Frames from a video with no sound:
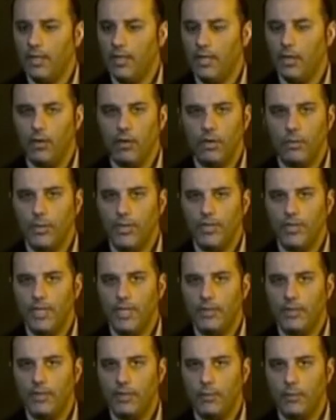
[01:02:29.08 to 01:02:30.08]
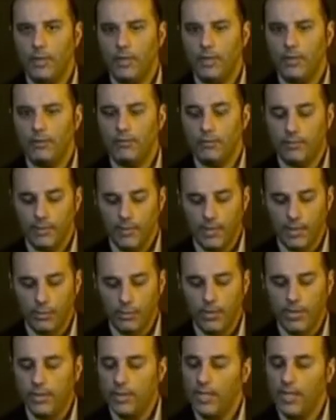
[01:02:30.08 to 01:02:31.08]
It all originates somewhere. It
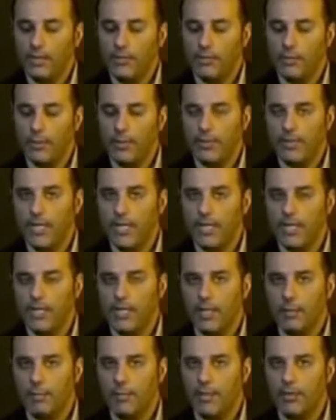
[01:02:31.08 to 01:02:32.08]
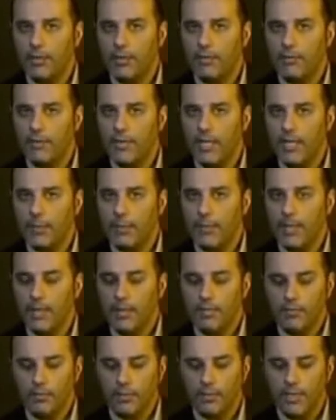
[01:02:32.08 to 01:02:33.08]
originates from exactly that period of time,
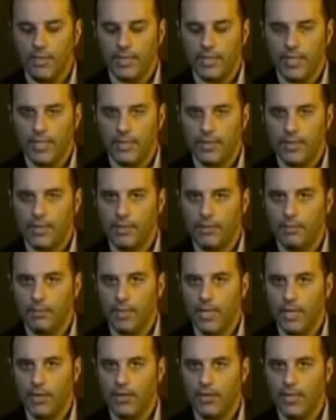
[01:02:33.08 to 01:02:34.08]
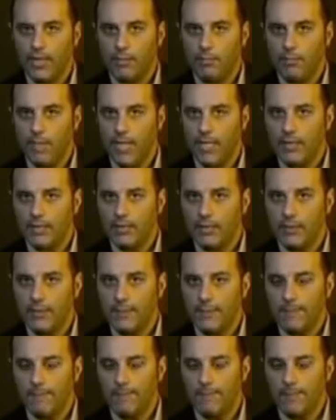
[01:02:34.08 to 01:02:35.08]
from the Atlantean paradigm based
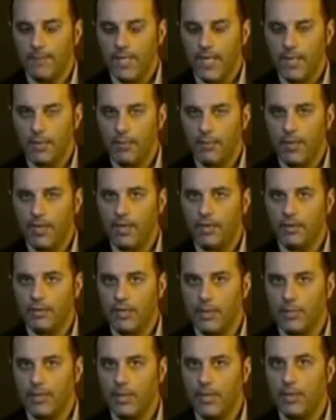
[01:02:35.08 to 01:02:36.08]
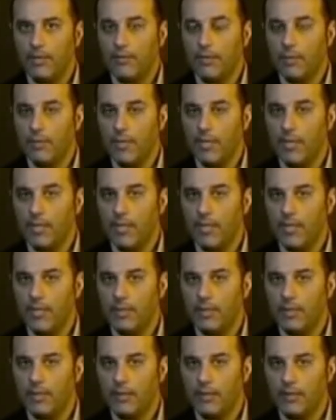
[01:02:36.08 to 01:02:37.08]
empires coming out of the Middle
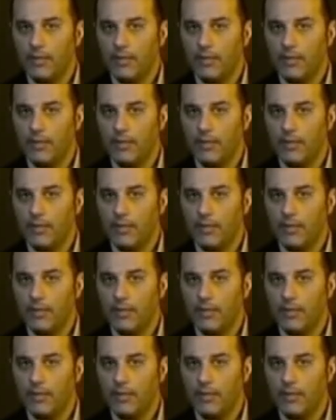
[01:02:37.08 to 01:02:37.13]
East.